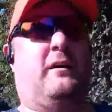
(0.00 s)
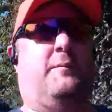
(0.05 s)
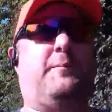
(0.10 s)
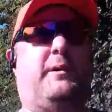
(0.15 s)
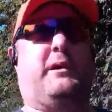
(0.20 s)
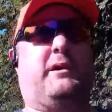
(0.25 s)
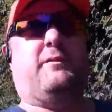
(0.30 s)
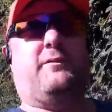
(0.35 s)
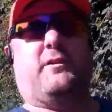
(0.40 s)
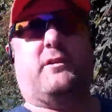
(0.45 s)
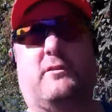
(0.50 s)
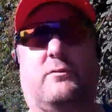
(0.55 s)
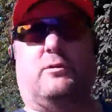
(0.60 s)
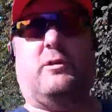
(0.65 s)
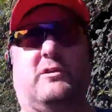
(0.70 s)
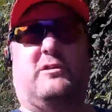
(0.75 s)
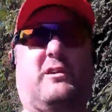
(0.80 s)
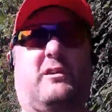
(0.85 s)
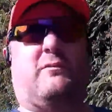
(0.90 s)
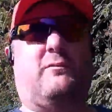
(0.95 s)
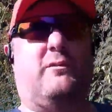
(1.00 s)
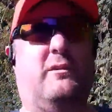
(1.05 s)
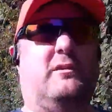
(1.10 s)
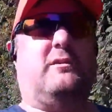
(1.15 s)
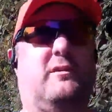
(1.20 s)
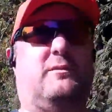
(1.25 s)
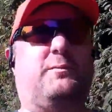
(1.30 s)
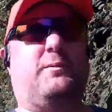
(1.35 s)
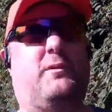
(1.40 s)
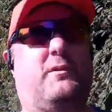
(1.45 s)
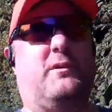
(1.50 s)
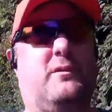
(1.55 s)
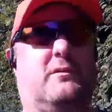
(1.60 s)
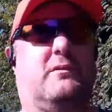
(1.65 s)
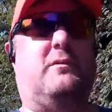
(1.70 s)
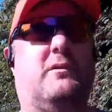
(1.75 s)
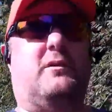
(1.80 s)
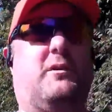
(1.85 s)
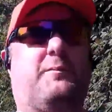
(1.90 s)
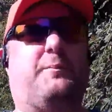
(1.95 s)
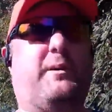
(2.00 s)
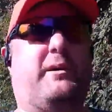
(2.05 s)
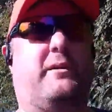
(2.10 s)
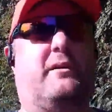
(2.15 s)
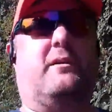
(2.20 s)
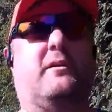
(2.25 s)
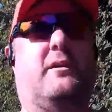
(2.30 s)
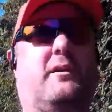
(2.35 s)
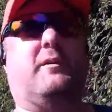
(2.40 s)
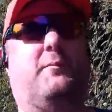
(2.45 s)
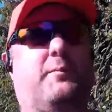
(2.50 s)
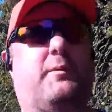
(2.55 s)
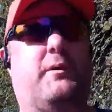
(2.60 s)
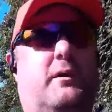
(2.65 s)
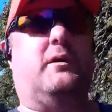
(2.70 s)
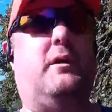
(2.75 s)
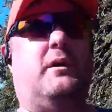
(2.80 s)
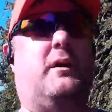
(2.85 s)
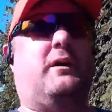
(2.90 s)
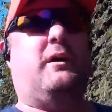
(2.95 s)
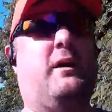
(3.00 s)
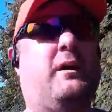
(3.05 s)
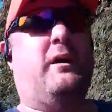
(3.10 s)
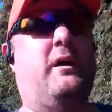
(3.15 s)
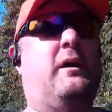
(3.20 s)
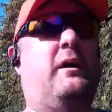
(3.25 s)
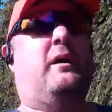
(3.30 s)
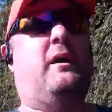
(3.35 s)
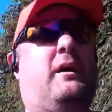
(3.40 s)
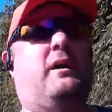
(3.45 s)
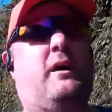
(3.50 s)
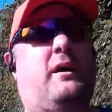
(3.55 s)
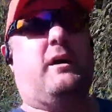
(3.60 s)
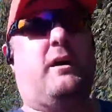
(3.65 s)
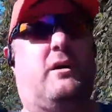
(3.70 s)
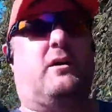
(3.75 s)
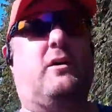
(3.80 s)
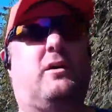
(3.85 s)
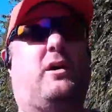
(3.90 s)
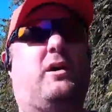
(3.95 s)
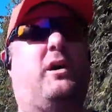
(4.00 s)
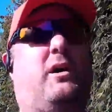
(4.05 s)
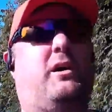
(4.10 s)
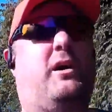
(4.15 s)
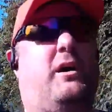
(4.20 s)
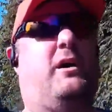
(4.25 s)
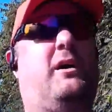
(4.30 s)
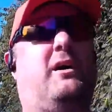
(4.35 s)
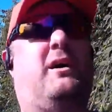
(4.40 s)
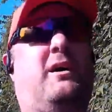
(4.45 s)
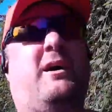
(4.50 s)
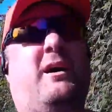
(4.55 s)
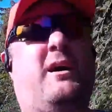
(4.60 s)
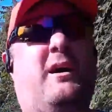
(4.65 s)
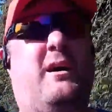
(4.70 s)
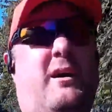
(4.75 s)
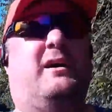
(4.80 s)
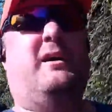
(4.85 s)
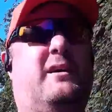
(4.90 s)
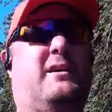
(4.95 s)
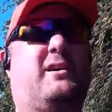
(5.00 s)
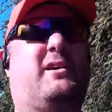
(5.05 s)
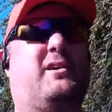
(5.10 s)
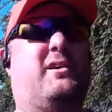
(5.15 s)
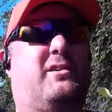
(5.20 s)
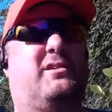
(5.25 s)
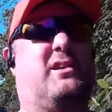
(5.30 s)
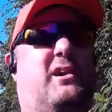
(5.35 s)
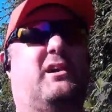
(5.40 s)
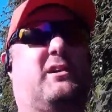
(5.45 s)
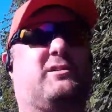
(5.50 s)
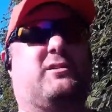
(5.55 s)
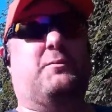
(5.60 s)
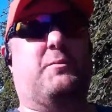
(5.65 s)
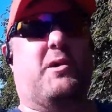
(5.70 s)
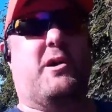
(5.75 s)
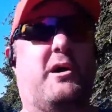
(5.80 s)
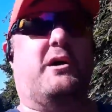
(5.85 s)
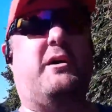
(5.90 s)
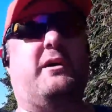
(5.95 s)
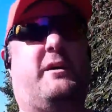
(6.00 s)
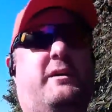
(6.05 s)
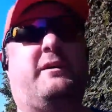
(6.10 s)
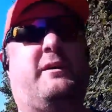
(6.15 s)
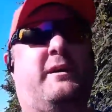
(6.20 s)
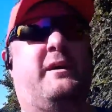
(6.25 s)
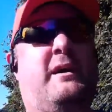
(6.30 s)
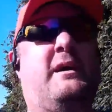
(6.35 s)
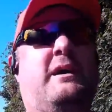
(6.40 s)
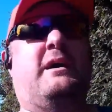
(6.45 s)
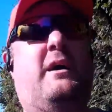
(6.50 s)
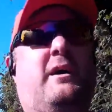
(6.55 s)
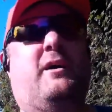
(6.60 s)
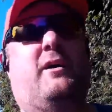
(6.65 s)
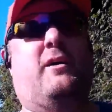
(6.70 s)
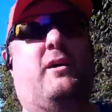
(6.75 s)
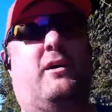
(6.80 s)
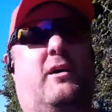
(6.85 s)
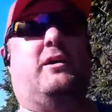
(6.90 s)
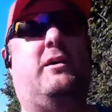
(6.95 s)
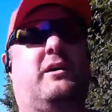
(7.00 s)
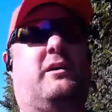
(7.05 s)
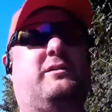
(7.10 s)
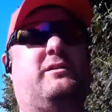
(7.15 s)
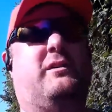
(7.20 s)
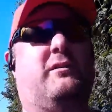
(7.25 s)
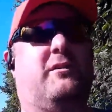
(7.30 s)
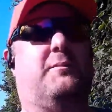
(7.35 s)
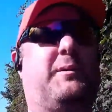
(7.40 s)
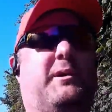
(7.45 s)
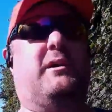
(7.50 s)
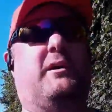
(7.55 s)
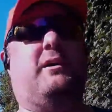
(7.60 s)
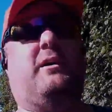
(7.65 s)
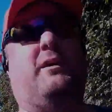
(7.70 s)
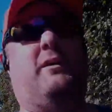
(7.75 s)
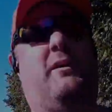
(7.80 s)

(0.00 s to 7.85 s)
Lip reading: Plenty of others runners out running this morning, doing a lot better than I am, but you know, you got to start somewhere. See you in a bit.